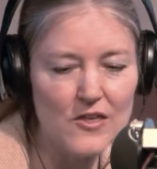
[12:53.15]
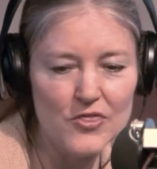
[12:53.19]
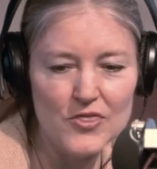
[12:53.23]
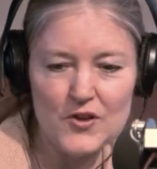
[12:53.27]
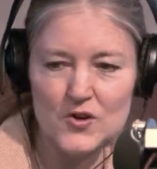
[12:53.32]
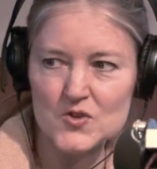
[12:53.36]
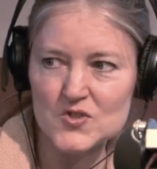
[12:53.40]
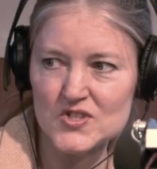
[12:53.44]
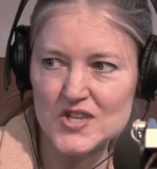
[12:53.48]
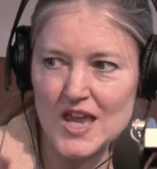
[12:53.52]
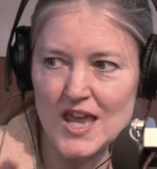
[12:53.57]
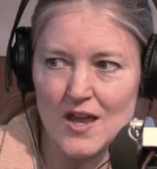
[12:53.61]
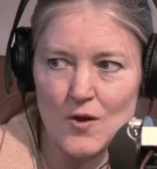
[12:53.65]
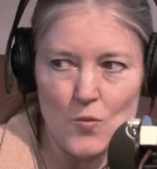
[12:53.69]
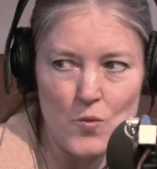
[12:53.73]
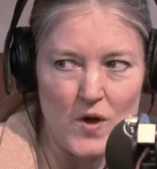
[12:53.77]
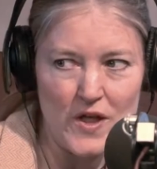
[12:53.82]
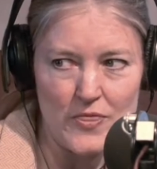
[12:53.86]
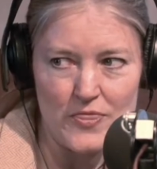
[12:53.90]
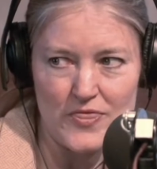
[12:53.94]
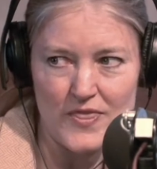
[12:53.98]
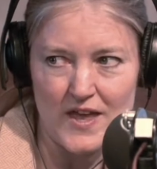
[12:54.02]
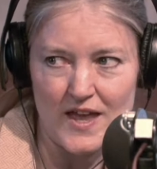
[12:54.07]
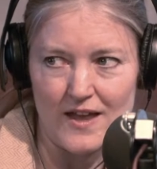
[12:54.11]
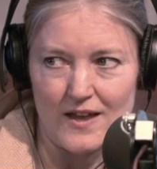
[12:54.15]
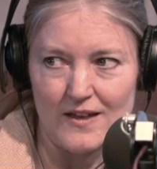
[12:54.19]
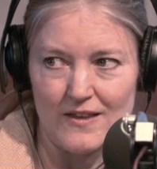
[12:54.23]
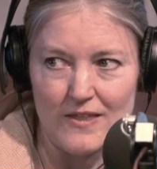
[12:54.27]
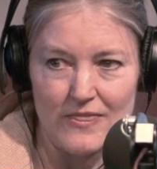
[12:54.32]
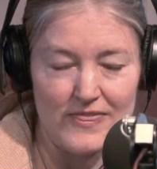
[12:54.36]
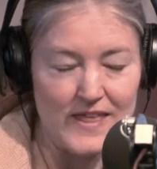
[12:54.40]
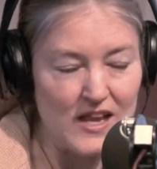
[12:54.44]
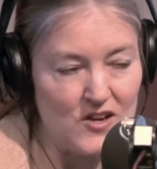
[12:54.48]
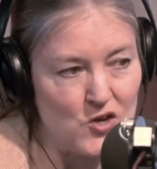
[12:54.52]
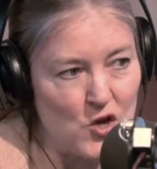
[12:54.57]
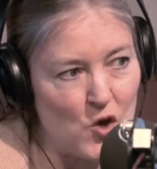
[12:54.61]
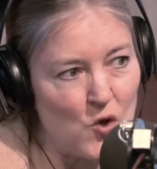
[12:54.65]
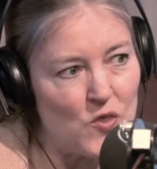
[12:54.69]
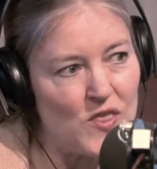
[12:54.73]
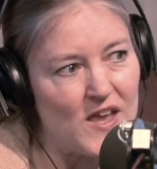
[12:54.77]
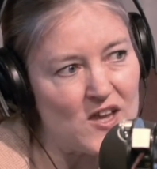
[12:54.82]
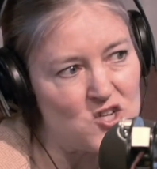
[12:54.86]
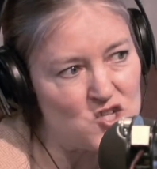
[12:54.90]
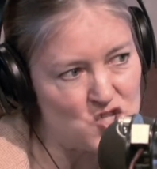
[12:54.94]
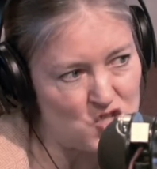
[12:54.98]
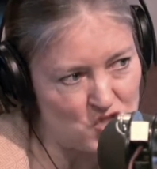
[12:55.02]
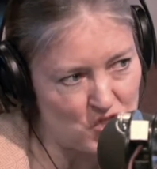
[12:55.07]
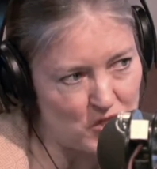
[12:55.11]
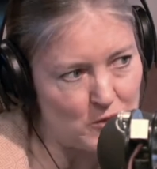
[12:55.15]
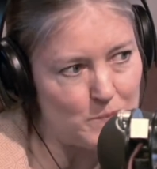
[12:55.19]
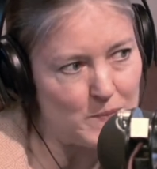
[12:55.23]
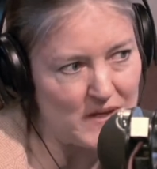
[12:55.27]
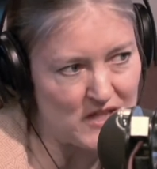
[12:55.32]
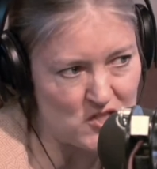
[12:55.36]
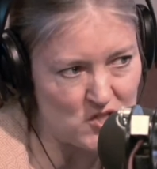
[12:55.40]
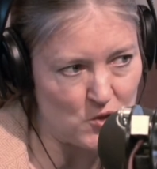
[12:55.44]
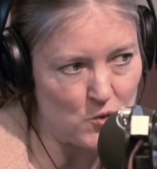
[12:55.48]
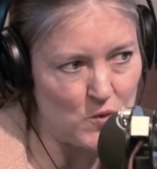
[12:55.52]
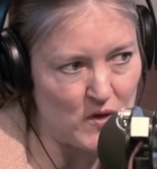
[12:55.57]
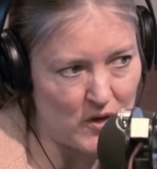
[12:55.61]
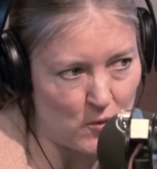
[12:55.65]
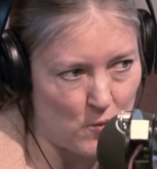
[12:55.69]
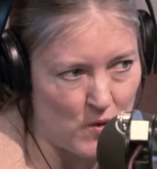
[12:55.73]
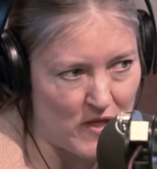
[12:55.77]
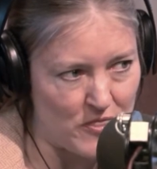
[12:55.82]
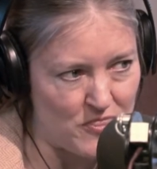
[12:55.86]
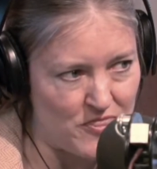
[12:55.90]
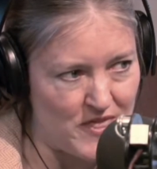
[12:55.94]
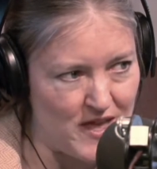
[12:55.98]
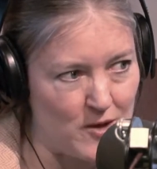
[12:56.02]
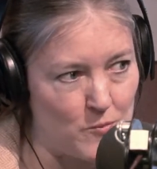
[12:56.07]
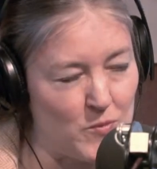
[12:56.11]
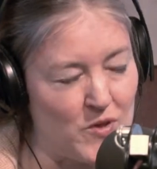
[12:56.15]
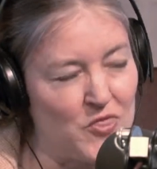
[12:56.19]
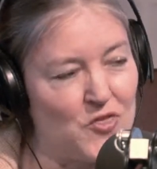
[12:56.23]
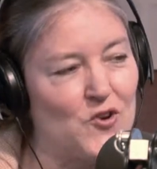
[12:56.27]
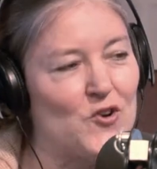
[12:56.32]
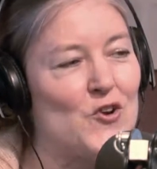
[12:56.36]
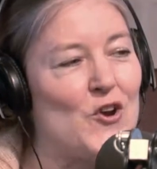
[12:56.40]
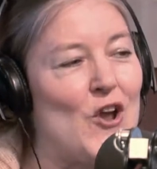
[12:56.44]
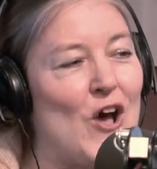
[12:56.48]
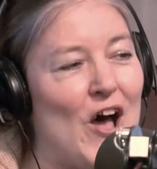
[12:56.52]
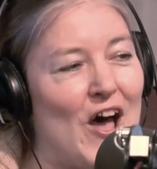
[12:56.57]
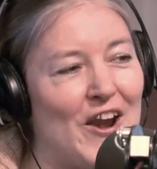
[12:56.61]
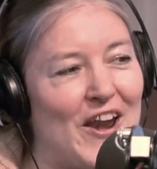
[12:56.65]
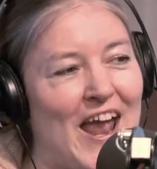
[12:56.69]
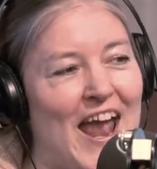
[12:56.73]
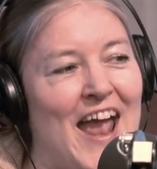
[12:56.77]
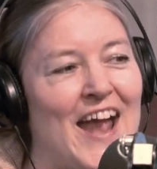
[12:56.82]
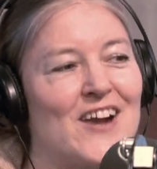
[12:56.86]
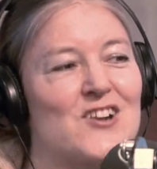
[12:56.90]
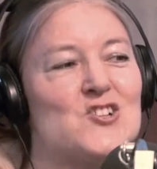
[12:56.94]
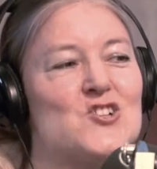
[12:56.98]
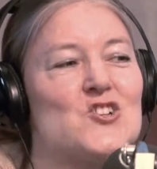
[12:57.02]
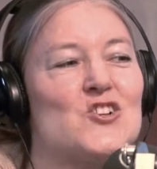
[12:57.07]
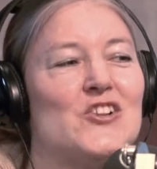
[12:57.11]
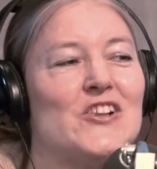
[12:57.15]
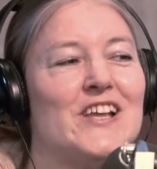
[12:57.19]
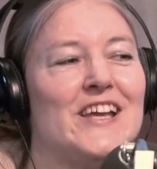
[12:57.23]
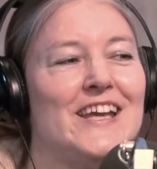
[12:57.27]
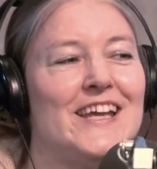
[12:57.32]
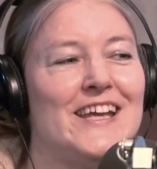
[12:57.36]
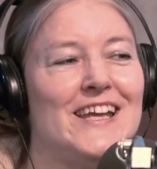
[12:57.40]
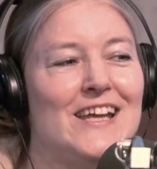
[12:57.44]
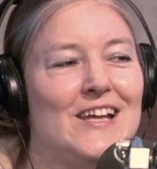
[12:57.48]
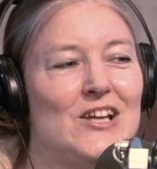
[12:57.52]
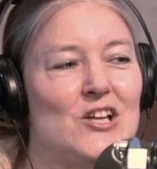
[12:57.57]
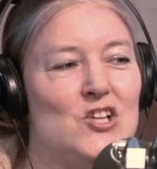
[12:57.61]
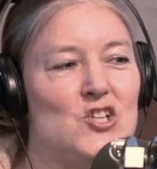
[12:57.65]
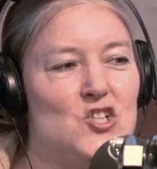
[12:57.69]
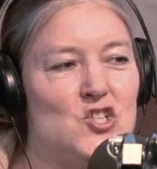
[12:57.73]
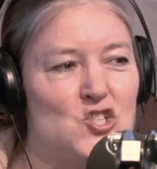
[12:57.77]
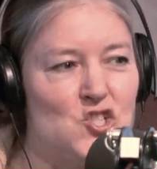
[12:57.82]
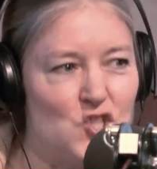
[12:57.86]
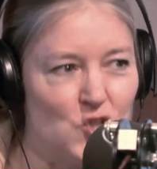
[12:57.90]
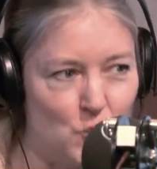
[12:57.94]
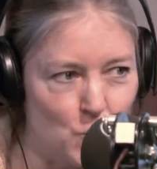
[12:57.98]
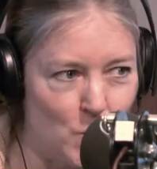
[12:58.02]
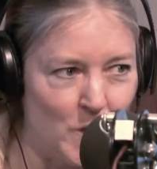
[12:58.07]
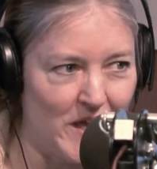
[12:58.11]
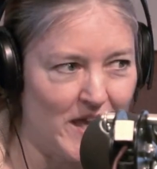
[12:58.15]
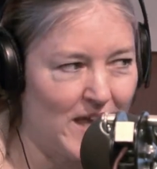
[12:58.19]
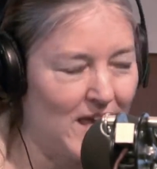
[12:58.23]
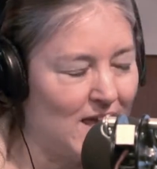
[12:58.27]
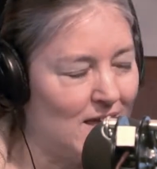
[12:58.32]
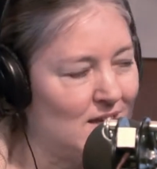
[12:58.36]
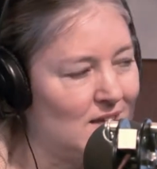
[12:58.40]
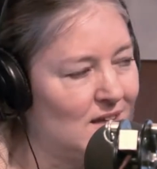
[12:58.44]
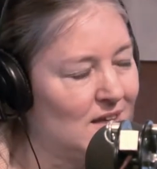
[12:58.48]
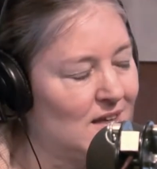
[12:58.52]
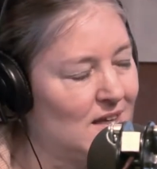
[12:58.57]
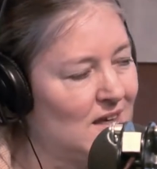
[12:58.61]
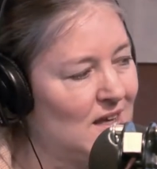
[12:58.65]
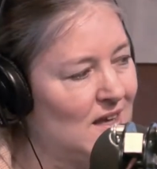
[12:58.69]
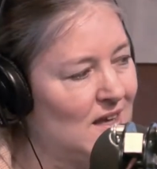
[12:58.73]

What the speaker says: they're saying one thing, they know they should be doing one thing, but they're not actually doing it.